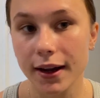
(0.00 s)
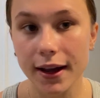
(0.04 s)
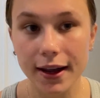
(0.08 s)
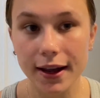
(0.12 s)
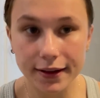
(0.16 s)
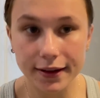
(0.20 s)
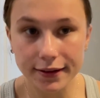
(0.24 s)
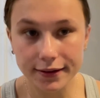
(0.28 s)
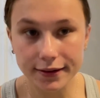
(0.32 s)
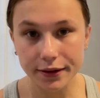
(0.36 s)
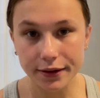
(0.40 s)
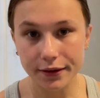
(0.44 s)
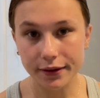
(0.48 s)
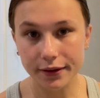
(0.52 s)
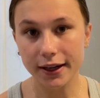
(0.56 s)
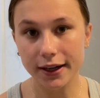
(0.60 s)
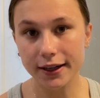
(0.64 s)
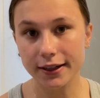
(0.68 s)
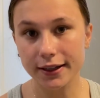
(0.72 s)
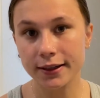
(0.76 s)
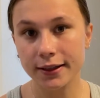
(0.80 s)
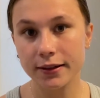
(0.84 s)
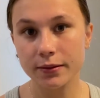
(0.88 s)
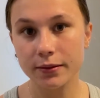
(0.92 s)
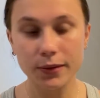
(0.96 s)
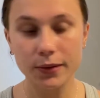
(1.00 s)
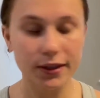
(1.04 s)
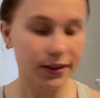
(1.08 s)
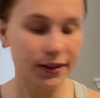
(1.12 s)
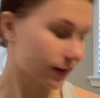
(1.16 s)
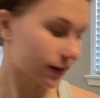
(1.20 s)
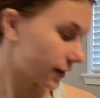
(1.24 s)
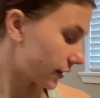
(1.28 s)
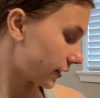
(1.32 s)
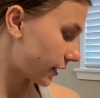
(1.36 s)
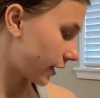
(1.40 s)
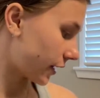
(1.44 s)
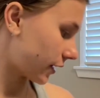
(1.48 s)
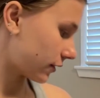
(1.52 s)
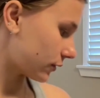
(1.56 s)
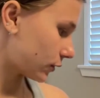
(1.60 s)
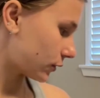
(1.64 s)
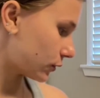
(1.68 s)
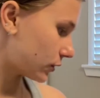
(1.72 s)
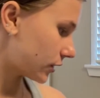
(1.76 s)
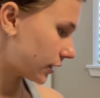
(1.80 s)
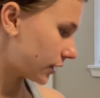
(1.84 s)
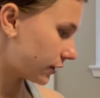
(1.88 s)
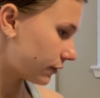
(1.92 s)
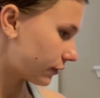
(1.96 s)
And so that is my skincare
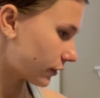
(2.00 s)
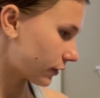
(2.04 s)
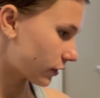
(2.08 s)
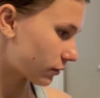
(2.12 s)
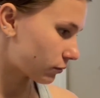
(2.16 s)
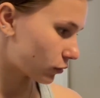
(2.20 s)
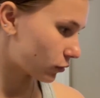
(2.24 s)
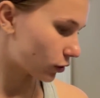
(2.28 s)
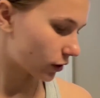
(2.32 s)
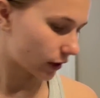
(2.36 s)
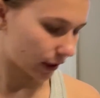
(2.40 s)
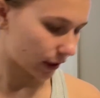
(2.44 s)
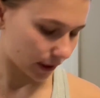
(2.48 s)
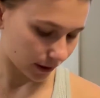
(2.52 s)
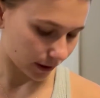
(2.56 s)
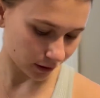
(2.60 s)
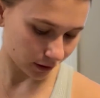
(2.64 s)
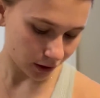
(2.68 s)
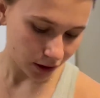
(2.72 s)
routine for the morning.